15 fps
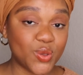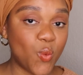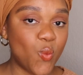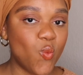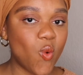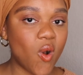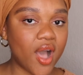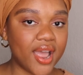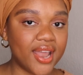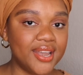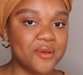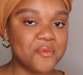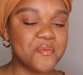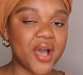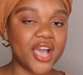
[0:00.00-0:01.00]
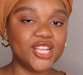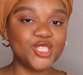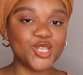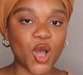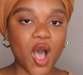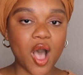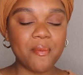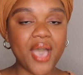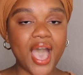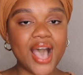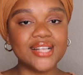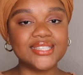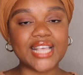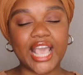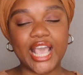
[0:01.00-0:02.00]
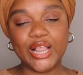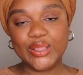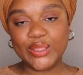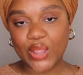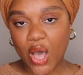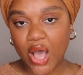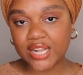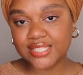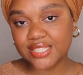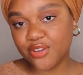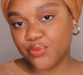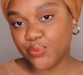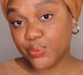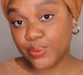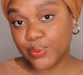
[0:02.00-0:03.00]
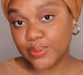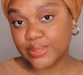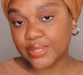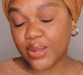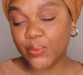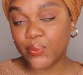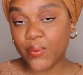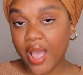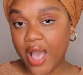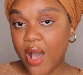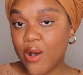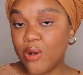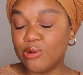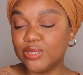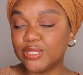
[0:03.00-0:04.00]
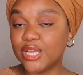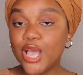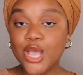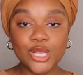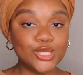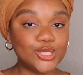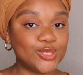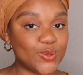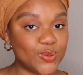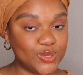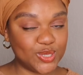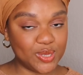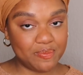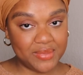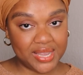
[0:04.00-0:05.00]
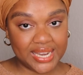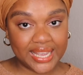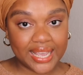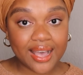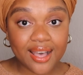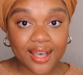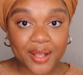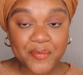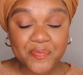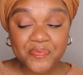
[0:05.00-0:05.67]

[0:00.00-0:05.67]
One, my job has a lot of rules around social media.